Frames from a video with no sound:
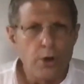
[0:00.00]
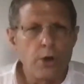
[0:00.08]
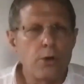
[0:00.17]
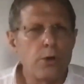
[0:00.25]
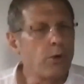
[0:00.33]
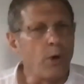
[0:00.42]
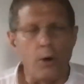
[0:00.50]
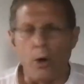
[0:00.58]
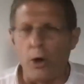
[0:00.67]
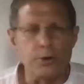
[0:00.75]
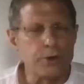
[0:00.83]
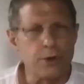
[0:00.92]
who are
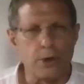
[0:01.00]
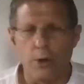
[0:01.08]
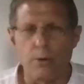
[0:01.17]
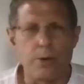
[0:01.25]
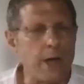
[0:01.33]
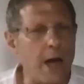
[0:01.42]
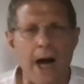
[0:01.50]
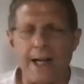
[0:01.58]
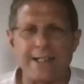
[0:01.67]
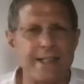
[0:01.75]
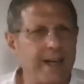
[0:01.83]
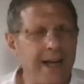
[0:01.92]
also not
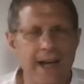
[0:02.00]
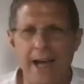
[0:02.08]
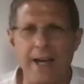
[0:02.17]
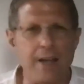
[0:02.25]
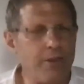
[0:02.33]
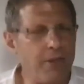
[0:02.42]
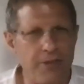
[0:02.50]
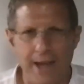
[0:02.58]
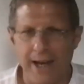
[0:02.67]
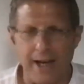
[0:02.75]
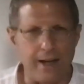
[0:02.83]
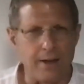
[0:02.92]
a
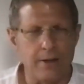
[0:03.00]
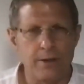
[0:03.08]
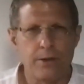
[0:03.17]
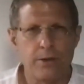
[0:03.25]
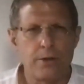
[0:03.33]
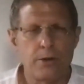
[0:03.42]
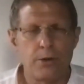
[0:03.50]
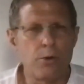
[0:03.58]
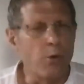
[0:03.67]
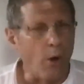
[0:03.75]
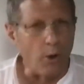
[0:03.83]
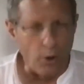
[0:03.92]
thing,
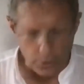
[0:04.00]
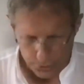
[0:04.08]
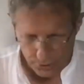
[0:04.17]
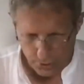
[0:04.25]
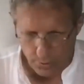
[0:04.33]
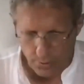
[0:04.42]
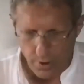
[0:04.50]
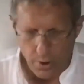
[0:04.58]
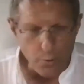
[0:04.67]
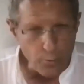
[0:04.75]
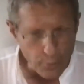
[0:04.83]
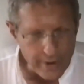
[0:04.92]
who are also
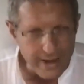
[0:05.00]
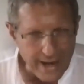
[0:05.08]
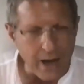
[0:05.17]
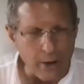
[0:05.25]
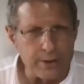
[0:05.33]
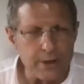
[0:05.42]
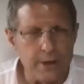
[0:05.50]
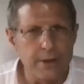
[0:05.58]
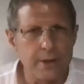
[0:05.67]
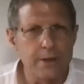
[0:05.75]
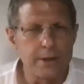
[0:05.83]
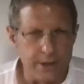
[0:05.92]
without
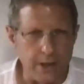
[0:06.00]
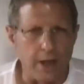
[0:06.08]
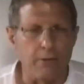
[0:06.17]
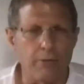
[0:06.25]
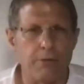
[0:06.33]
self.